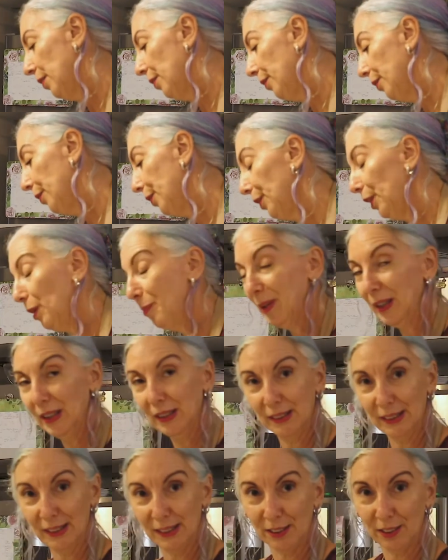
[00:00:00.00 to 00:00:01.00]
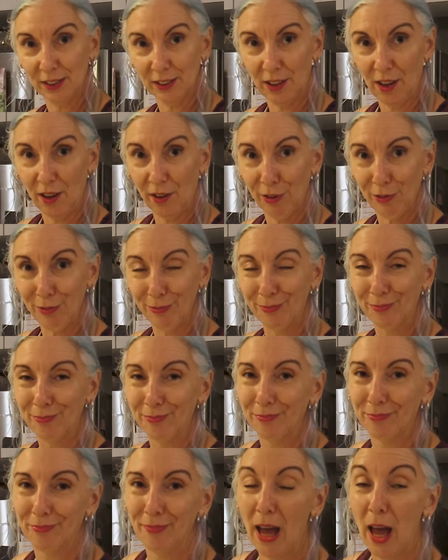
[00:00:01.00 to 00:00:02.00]
30 minutes to go,
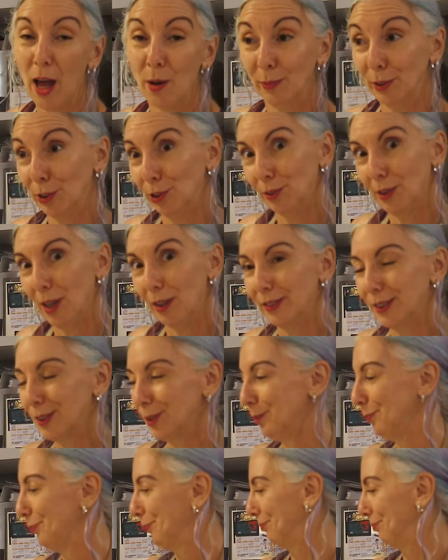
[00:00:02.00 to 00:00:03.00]
and we should have soup.